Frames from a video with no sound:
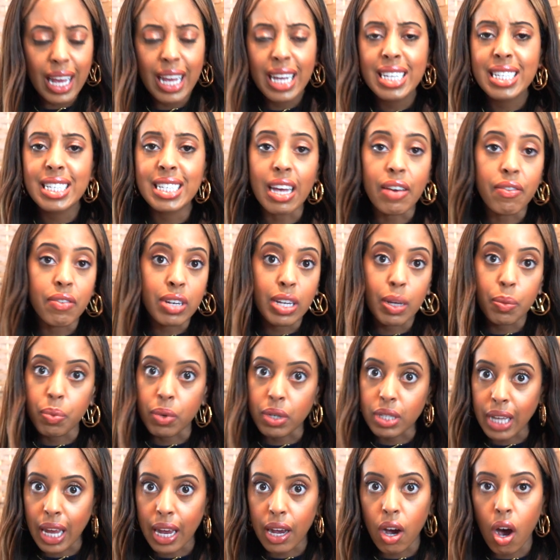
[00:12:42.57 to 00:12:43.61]

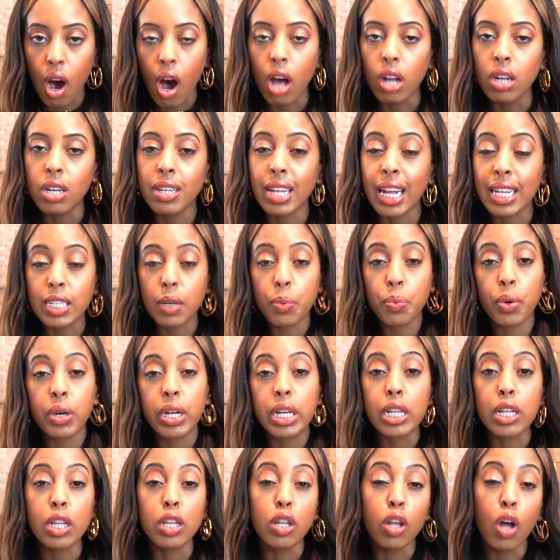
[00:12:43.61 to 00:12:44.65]
70% cotton, that's a
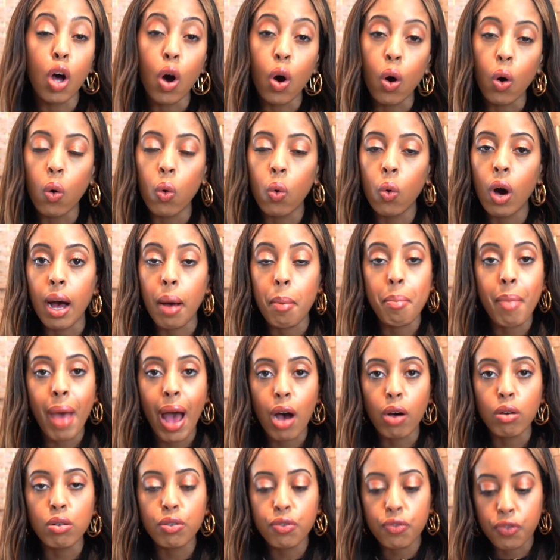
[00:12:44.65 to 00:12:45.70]
pretty low
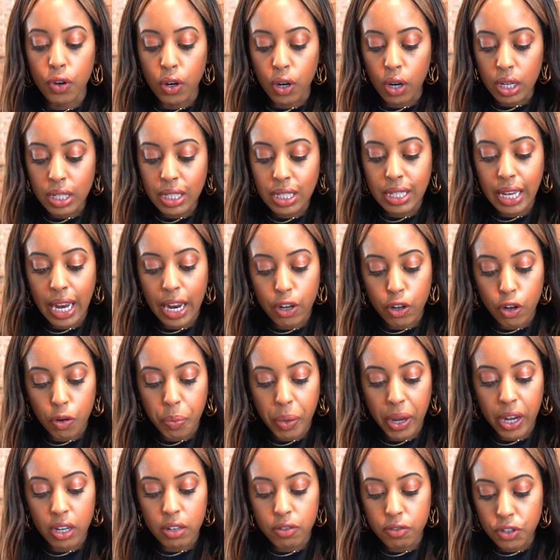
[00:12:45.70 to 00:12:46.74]
amount for a standard
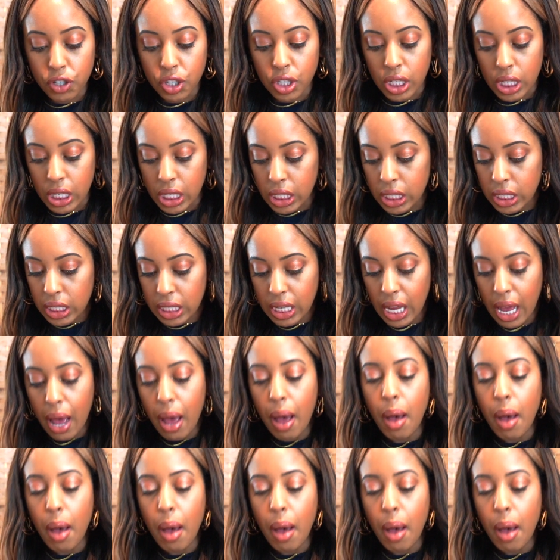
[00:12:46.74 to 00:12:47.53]
pair of jeans.